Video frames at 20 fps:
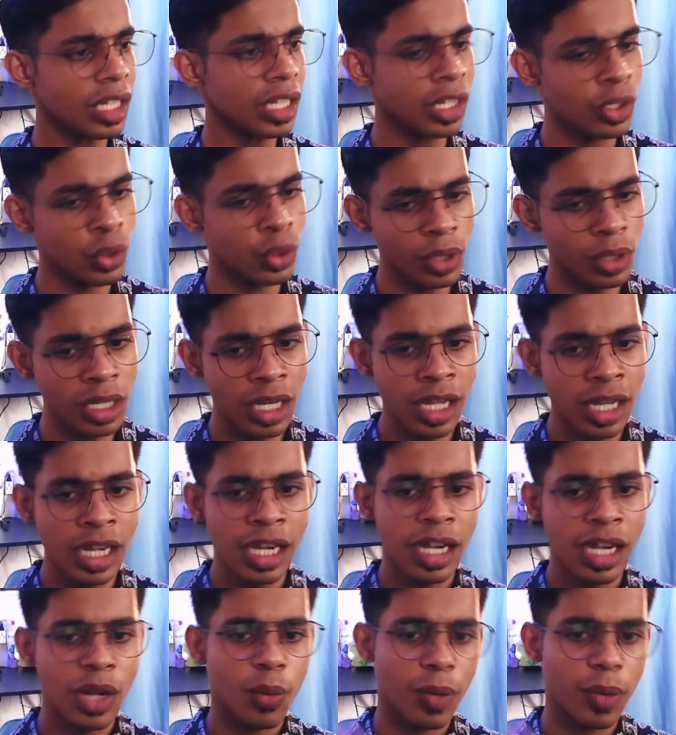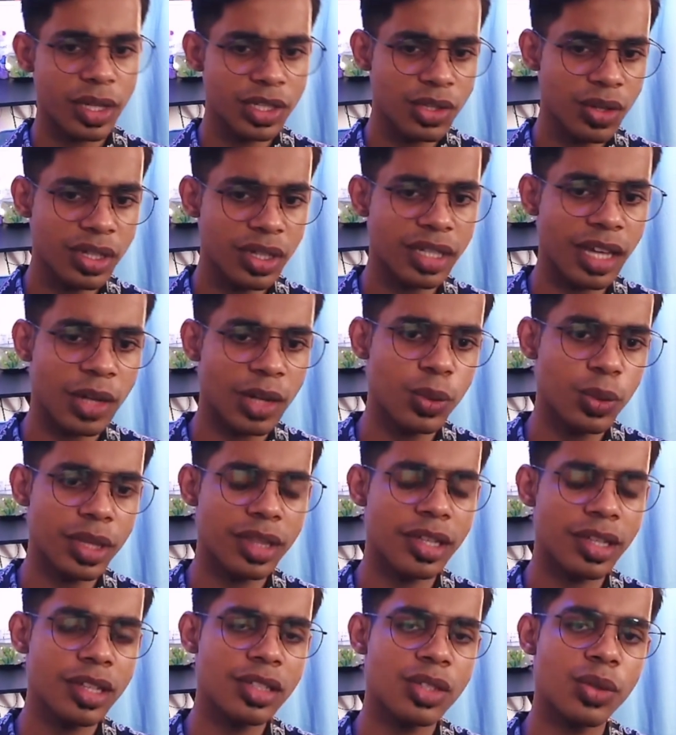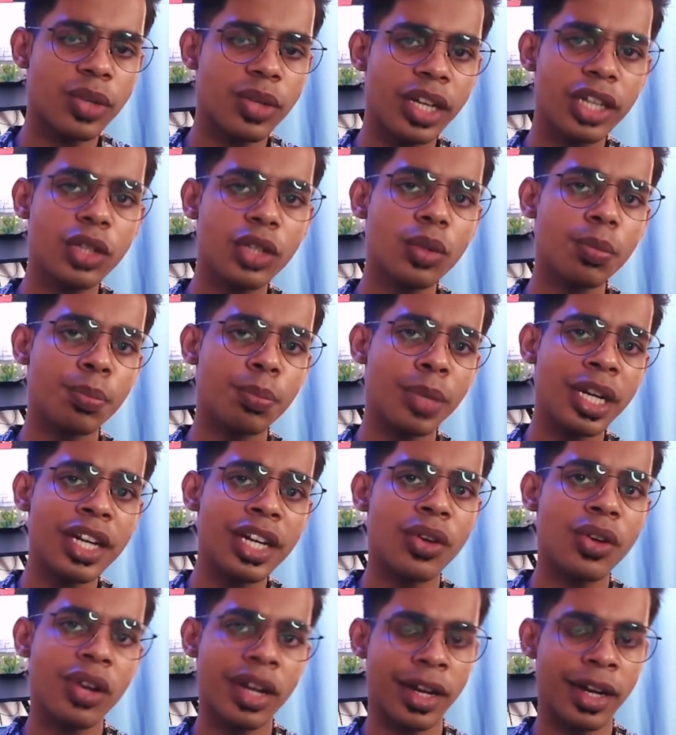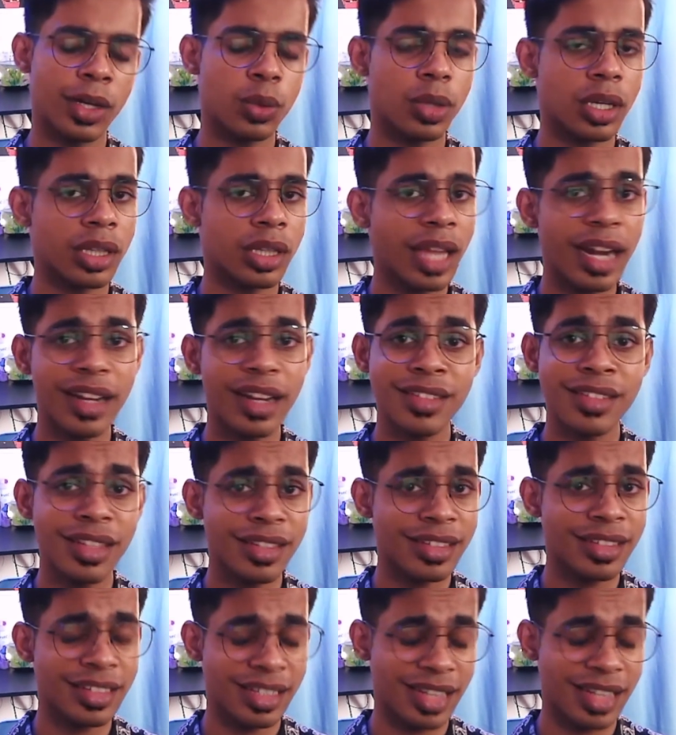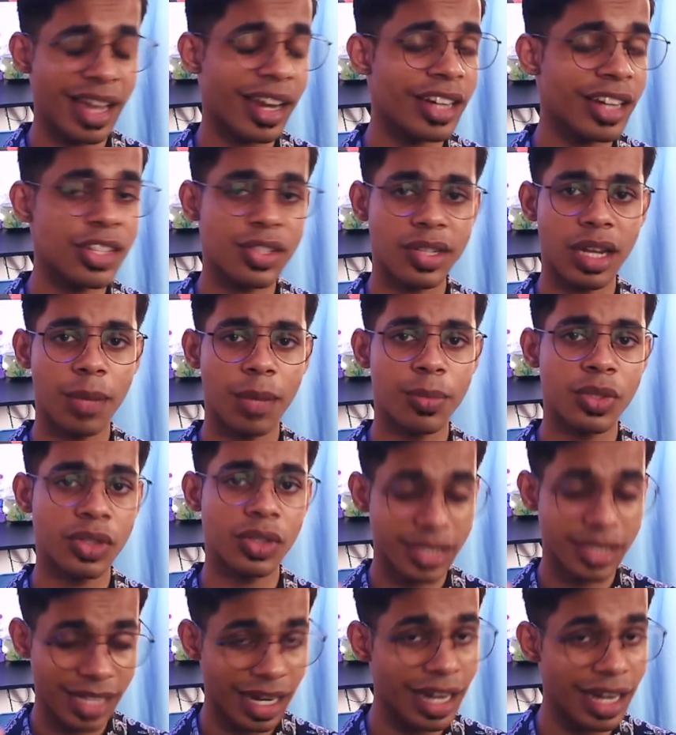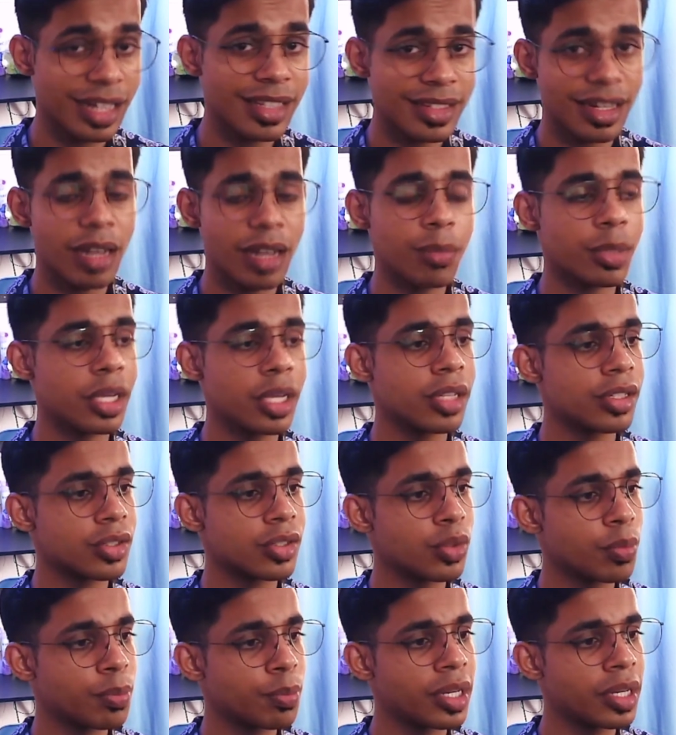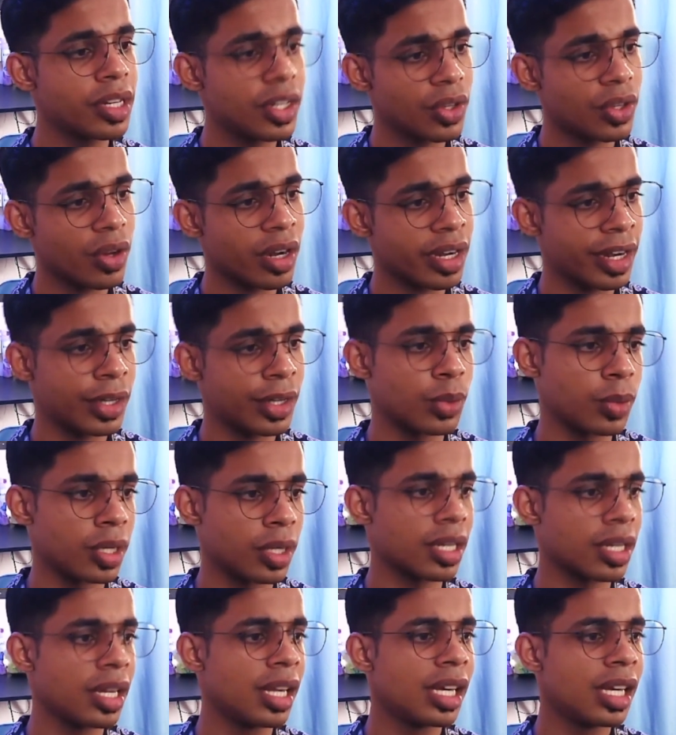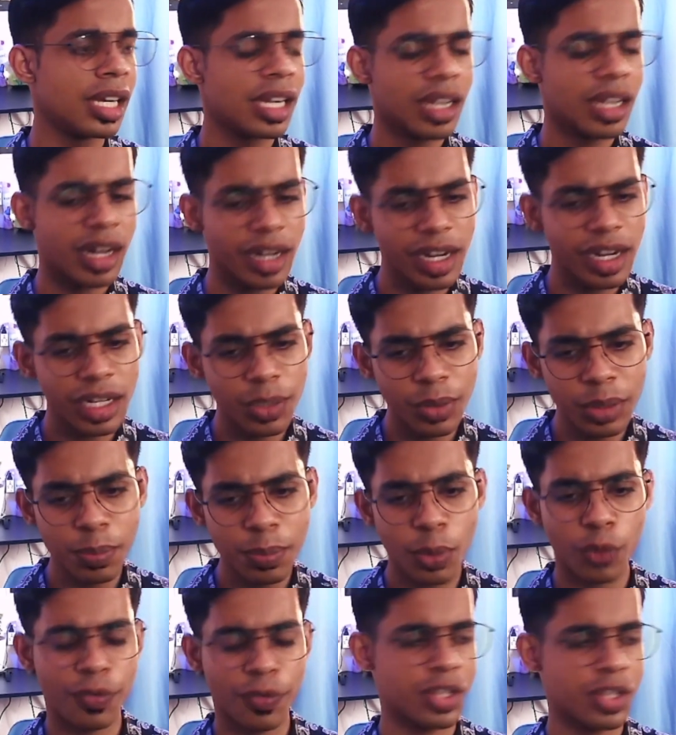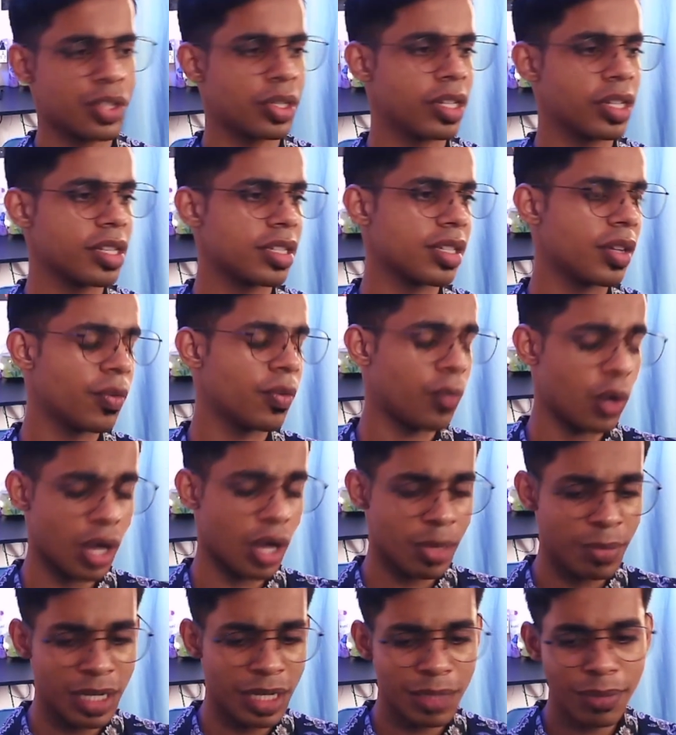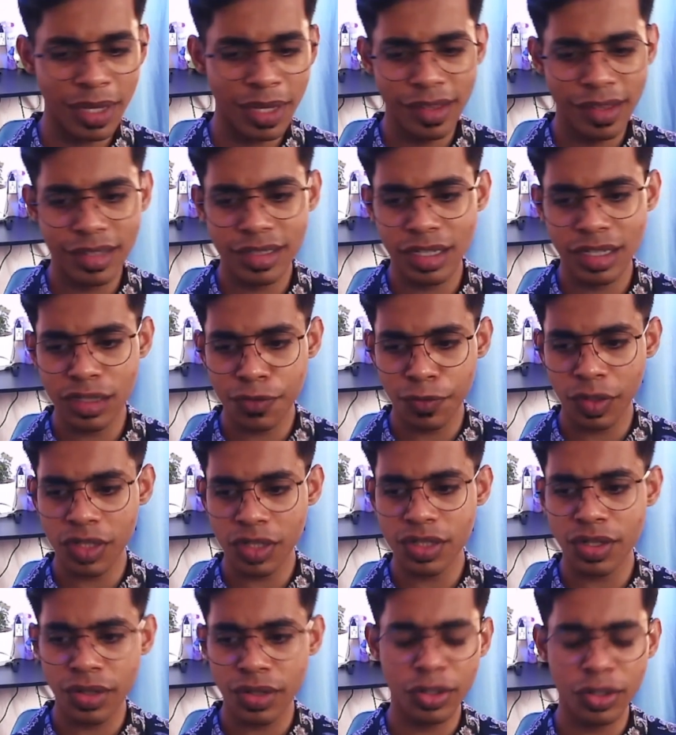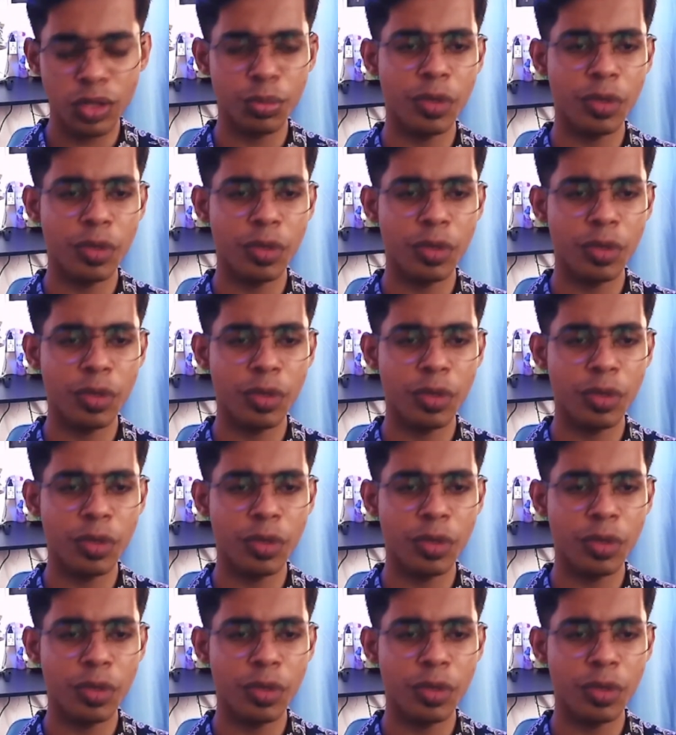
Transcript: Cool. Once you're done with this, you need to build your network. That is the second step. So the second step is to build your network. Connect with professionals. What I mean by this is, first you need to be